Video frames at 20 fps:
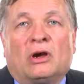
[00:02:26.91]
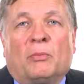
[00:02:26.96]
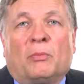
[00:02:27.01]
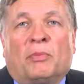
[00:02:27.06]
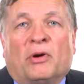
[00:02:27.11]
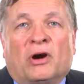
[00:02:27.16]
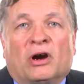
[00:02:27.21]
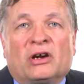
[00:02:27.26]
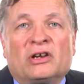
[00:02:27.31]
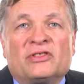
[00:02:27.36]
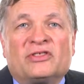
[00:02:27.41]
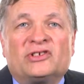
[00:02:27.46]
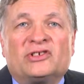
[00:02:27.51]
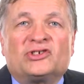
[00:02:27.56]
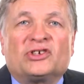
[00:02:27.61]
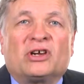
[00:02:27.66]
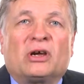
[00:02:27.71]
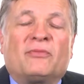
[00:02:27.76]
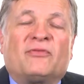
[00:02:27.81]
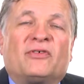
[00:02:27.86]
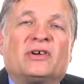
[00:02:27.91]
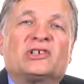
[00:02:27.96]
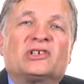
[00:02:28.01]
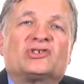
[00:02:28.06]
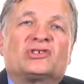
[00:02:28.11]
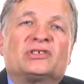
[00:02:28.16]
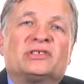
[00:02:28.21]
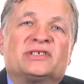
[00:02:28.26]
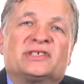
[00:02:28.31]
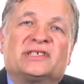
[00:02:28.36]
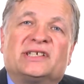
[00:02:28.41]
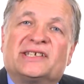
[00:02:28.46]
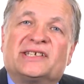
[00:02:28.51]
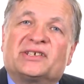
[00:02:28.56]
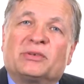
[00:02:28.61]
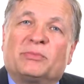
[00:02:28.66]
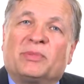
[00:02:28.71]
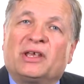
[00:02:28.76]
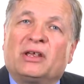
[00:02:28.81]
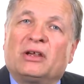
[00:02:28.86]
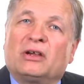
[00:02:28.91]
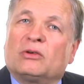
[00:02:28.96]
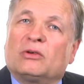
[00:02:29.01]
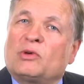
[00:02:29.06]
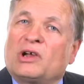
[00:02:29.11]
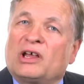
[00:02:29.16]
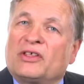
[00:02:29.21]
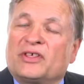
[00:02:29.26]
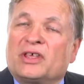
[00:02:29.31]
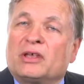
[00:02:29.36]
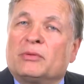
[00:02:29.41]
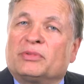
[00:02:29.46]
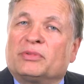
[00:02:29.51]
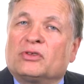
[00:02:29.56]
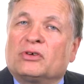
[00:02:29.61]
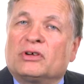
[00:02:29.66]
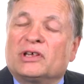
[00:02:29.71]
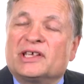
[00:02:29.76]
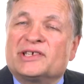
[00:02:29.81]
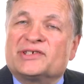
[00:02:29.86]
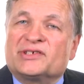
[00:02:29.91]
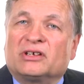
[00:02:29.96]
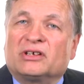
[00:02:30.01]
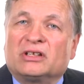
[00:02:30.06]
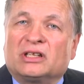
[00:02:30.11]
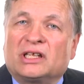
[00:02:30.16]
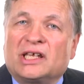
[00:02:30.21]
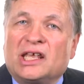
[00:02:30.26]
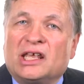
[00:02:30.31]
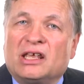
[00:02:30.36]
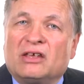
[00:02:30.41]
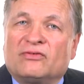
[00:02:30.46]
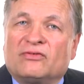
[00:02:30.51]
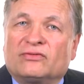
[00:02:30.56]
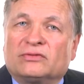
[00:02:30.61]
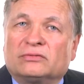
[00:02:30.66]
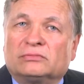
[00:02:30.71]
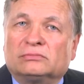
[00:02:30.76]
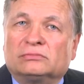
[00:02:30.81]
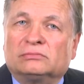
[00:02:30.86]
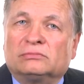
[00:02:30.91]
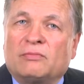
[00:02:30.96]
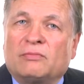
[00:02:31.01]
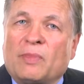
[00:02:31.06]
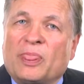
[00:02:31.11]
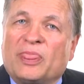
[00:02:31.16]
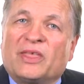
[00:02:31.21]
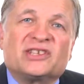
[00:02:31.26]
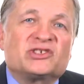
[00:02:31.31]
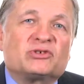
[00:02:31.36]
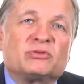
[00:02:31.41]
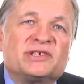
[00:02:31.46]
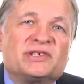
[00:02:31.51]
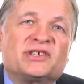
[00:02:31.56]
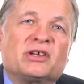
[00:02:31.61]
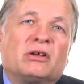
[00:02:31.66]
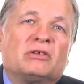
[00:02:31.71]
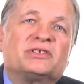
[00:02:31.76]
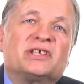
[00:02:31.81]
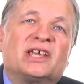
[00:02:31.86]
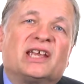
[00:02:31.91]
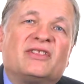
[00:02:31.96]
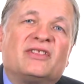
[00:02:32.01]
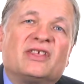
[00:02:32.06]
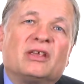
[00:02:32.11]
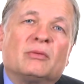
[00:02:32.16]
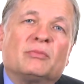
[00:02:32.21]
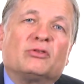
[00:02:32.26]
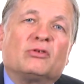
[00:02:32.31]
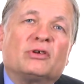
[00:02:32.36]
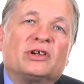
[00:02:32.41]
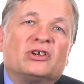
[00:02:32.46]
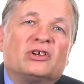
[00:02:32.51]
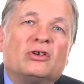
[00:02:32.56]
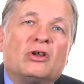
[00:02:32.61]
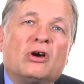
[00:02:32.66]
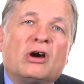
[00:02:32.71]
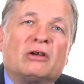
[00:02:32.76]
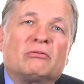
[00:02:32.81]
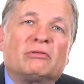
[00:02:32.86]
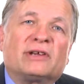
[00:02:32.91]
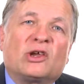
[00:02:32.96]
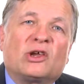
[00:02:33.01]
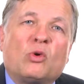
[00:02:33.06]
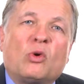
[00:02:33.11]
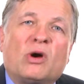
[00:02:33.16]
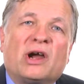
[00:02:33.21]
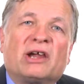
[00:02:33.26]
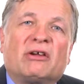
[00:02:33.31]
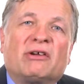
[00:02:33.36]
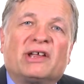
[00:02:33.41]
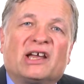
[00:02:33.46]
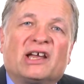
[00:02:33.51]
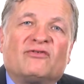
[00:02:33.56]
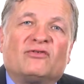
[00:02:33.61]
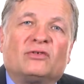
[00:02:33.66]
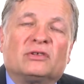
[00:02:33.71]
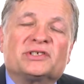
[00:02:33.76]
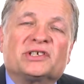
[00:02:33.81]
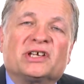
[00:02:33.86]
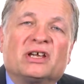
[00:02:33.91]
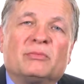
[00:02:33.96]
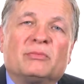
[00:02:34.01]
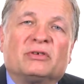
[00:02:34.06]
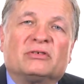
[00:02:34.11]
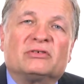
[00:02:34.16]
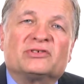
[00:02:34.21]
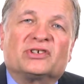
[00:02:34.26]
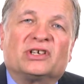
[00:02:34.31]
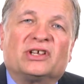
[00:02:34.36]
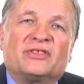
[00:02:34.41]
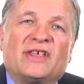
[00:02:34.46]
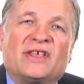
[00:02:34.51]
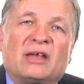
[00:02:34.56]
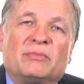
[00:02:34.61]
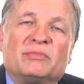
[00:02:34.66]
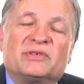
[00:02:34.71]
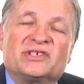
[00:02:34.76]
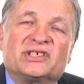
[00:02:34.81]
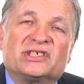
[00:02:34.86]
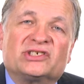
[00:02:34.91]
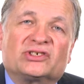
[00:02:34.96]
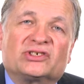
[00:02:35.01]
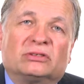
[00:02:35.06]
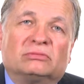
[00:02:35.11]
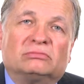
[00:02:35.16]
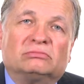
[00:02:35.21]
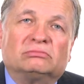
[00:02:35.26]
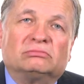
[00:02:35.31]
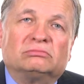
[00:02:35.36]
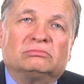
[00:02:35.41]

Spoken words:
part of the job functions disappear while the employee is on leave, thus resulting in the employer not requiring a full-time person in that position.